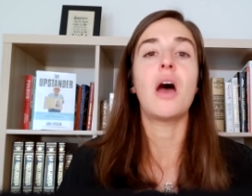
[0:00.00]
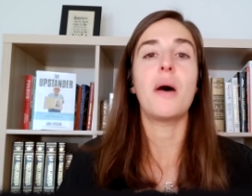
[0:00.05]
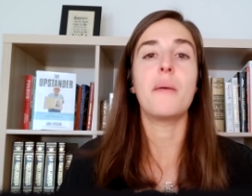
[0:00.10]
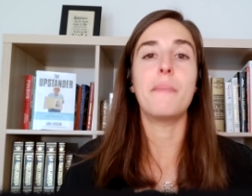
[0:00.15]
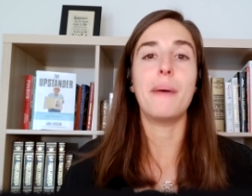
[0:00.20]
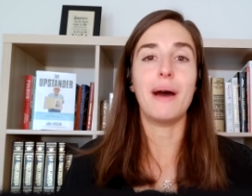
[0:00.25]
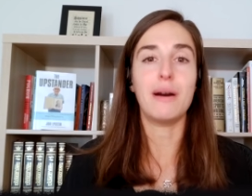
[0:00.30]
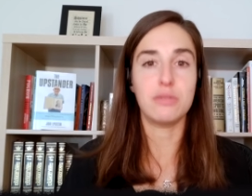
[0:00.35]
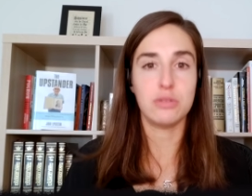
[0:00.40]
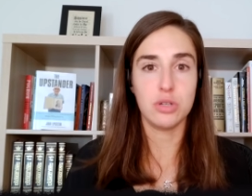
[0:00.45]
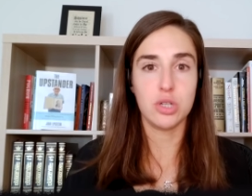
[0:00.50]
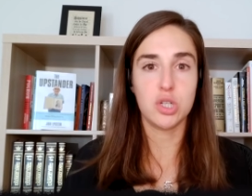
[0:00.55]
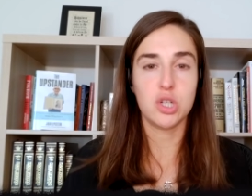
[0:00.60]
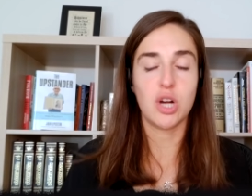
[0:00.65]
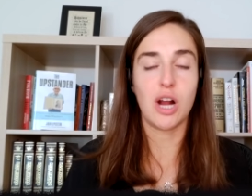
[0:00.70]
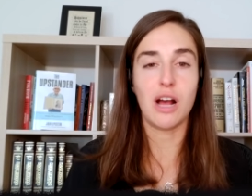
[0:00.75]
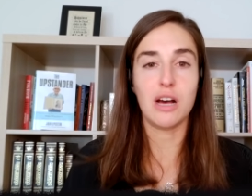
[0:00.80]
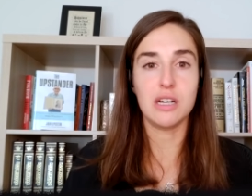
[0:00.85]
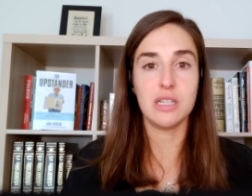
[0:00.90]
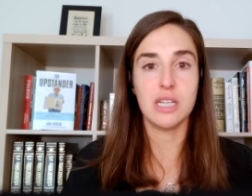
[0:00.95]
about
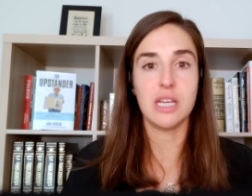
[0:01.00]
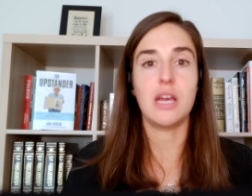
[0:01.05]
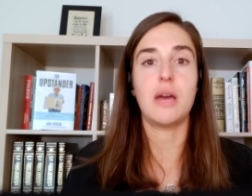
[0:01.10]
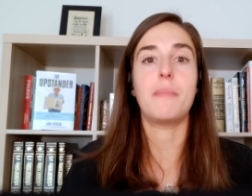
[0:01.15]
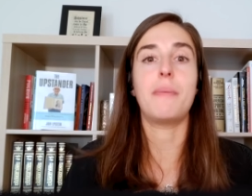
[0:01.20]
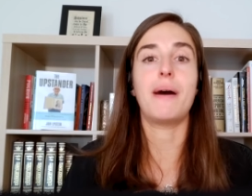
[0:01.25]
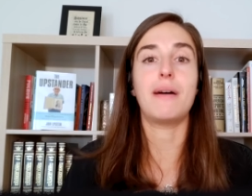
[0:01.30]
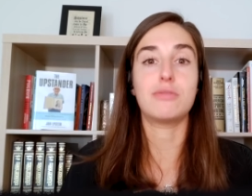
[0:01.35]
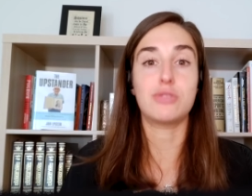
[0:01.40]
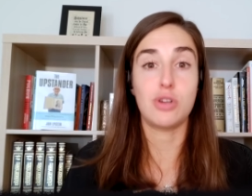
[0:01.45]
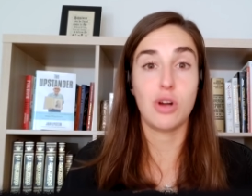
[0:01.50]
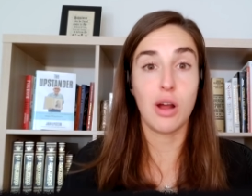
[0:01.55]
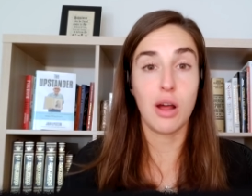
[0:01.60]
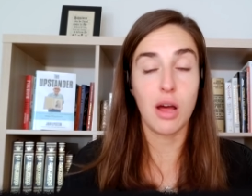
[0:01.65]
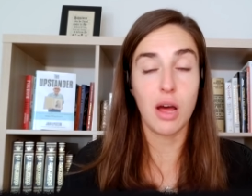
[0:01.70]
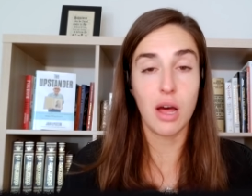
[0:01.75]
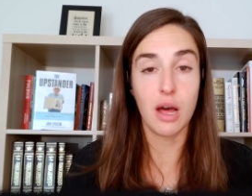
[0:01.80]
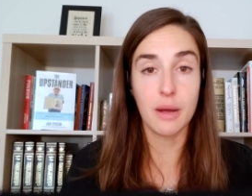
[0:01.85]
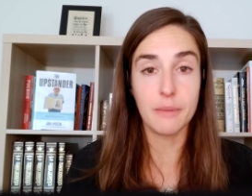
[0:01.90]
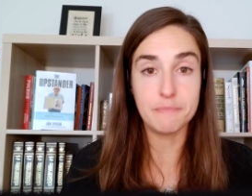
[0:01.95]
neutrality, about tra-
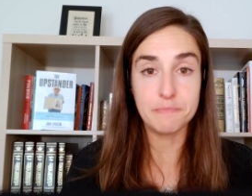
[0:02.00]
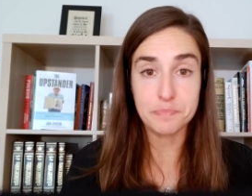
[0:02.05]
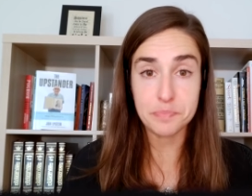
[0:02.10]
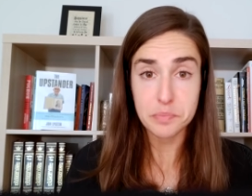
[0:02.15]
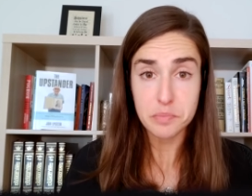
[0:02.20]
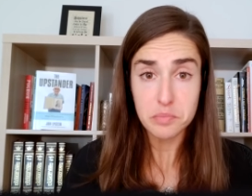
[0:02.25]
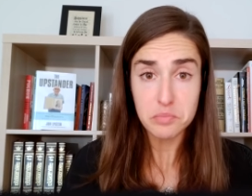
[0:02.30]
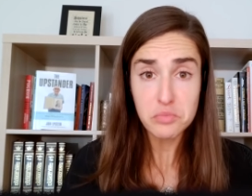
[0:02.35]
um,